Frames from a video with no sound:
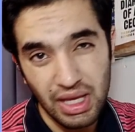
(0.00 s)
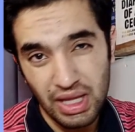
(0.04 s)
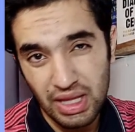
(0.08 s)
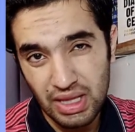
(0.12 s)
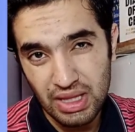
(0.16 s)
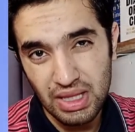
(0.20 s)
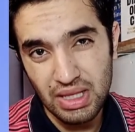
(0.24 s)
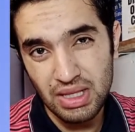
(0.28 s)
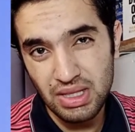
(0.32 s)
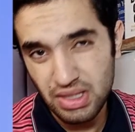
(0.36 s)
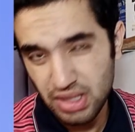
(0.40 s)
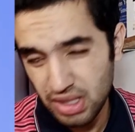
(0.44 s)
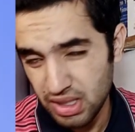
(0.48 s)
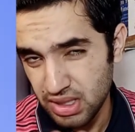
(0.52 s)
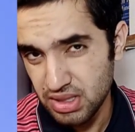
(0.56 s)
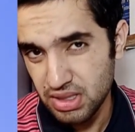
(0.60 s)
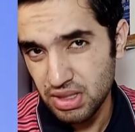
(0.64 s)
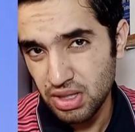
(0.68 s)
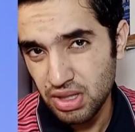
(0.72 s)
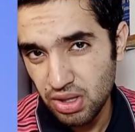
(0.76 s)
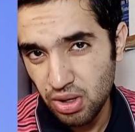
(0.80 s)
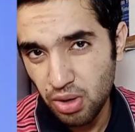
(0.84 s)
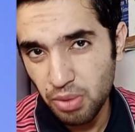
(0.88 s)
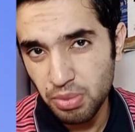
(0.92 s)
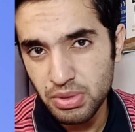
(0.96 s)
This
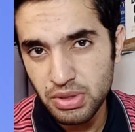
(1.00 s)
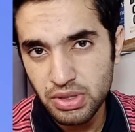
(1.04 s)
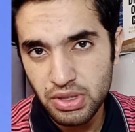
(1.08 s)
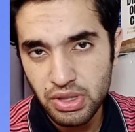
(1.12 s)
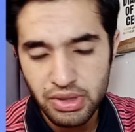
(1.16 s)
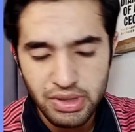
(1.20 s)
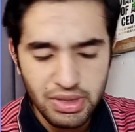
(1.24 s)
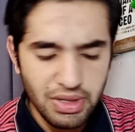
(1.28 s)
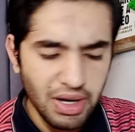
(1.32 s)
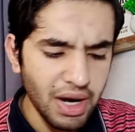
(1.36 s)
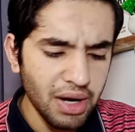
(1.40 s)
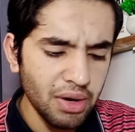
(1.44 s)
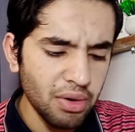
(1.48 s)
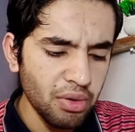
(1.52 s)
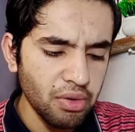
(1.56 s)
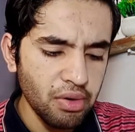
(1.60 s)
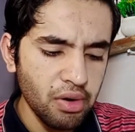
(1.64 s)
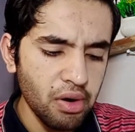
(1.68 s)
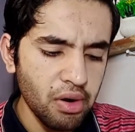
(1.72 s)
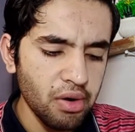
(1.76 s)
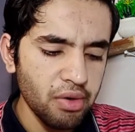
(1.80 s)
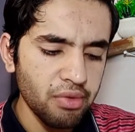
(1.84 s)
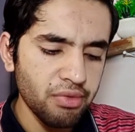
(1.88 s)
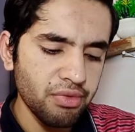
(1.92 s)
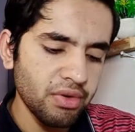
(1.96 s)
option is right or
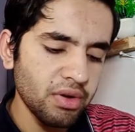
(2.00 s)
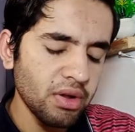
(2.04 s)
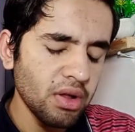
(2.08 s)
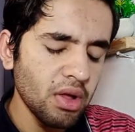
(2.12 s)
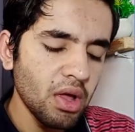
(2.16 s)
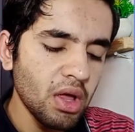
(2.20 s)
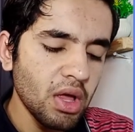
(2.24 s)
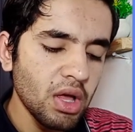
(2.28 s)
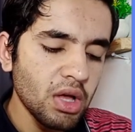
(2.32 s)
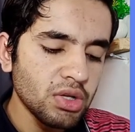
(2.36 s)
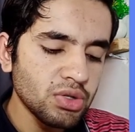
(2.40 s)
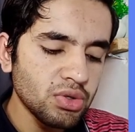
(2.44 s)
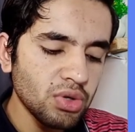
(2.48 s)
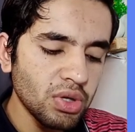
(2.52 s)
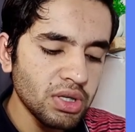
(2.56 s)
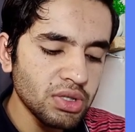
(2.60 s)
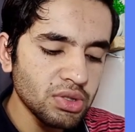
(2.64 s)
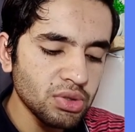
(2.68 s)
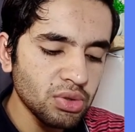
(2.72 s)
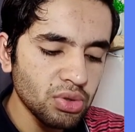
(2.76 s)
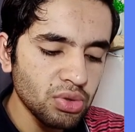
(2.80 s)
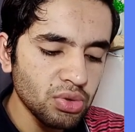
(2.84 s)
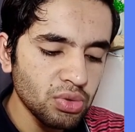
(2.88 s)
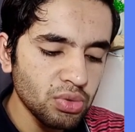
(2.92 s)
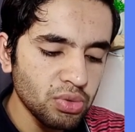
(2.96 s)
not. So let's
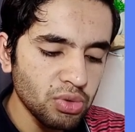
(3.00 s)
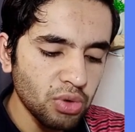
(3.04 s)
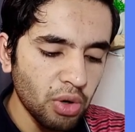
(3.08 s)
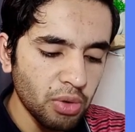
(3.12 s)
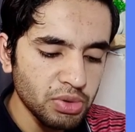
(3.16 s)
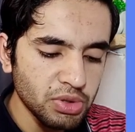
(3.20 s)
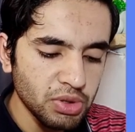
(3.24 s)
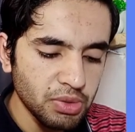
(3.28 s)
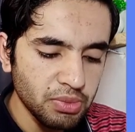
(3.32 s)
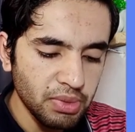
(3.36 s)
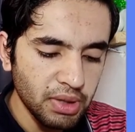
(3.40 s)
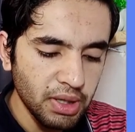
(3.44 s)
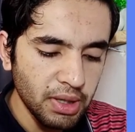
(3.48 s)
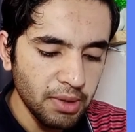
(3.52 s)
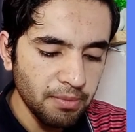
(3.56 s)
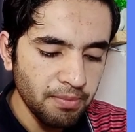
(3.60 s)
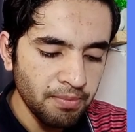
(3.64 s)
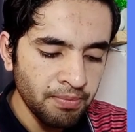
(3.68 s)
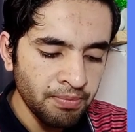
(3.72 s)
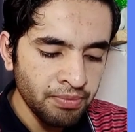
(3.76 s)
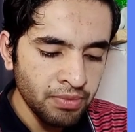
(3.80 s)
go to option B.